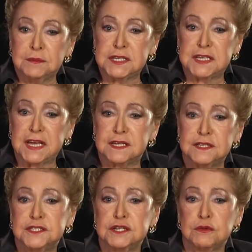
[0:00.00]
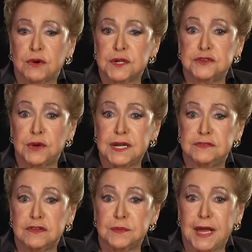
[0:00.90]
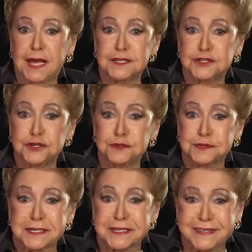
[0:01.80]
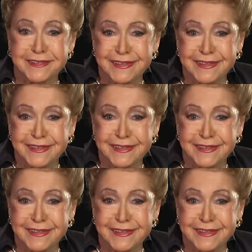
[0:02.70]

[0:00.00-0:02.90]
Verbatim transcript: Miss Higgins, you were a dreadful math student.